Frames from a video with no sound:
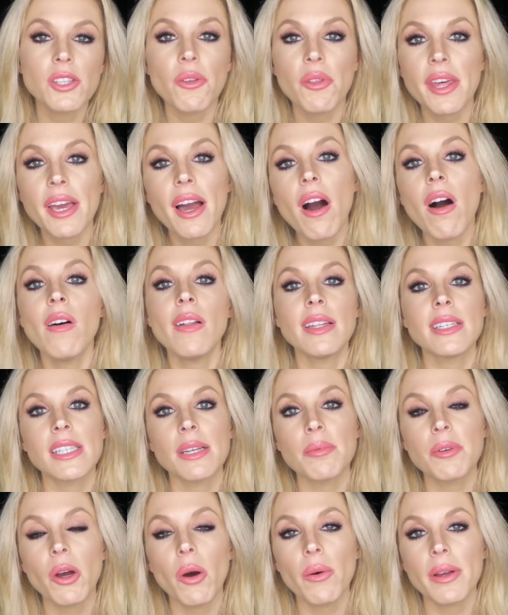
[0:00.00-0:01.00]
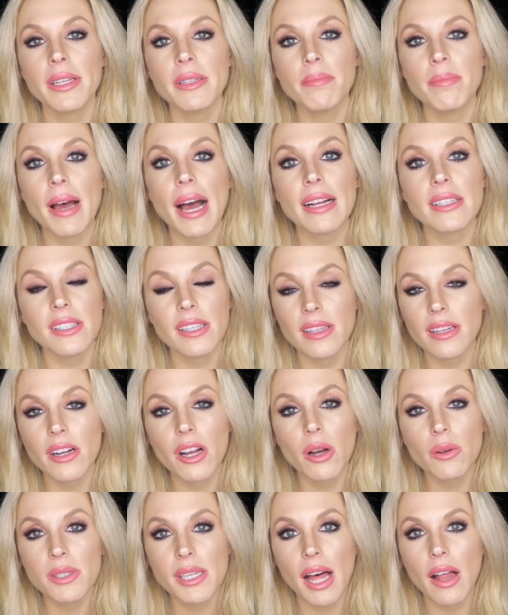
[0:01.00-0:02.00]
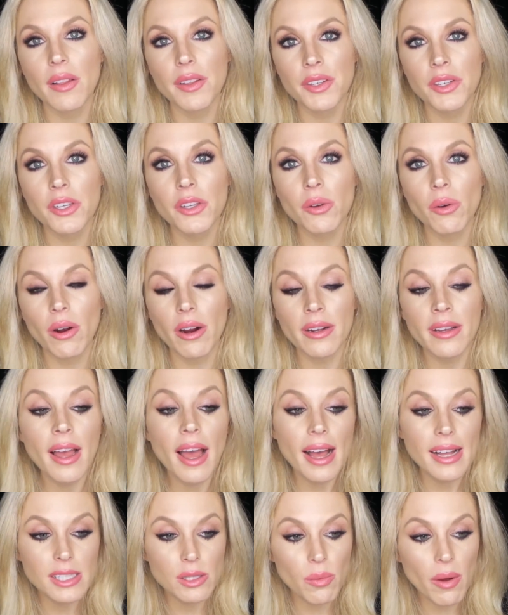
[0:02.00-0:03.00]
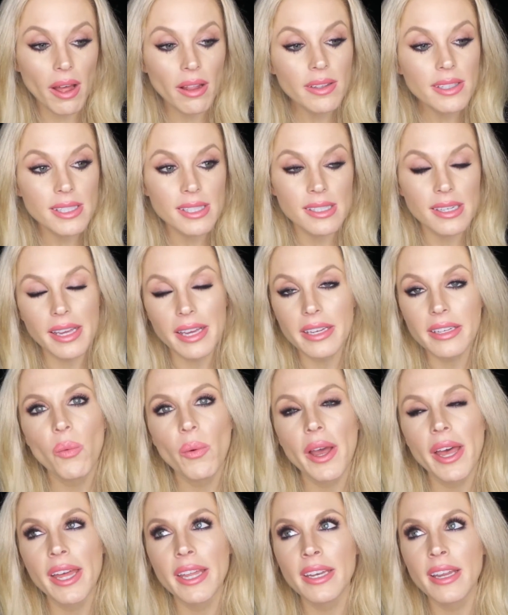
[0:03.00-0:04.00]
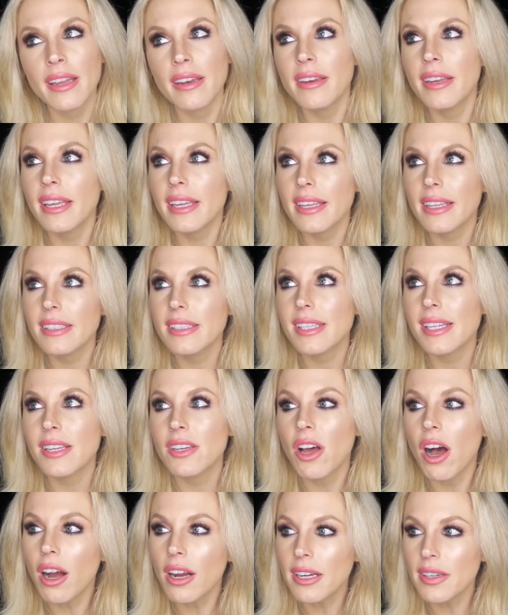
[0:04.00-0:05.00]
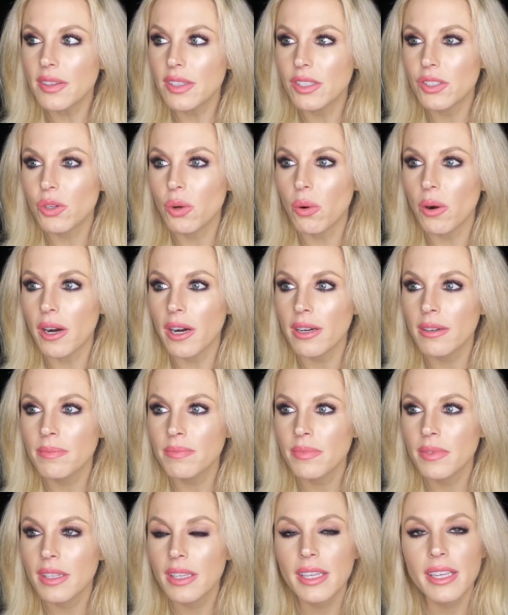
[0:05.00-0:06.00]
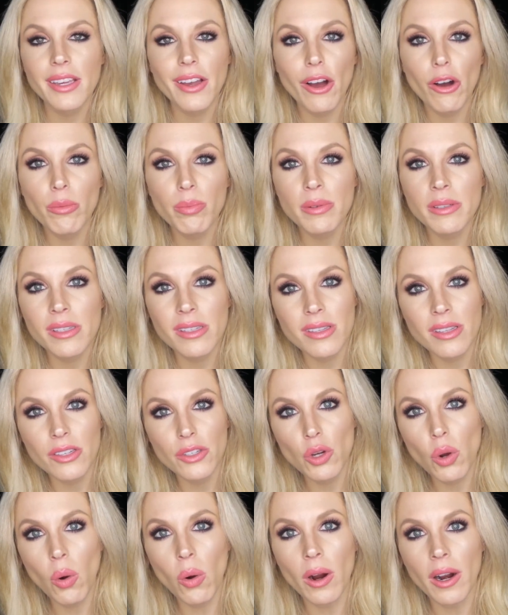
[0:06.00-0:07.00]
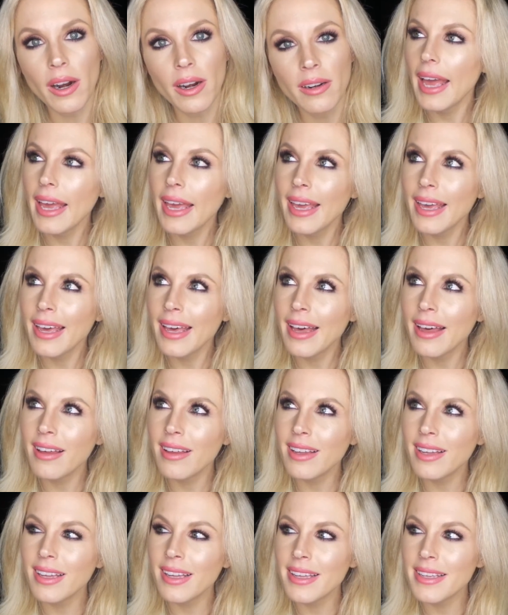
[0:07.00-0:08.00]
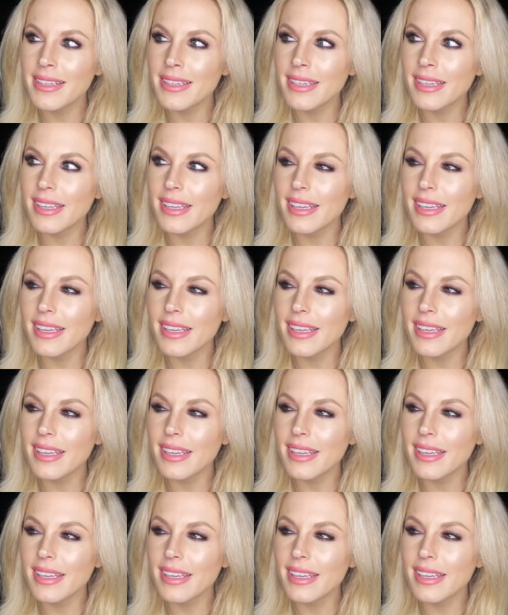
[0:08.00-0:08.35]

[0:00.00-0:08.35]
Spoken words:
So they all end up going back to their hotel in New York, as well as Nick. When Nick gets a knock at the door, he opens the door and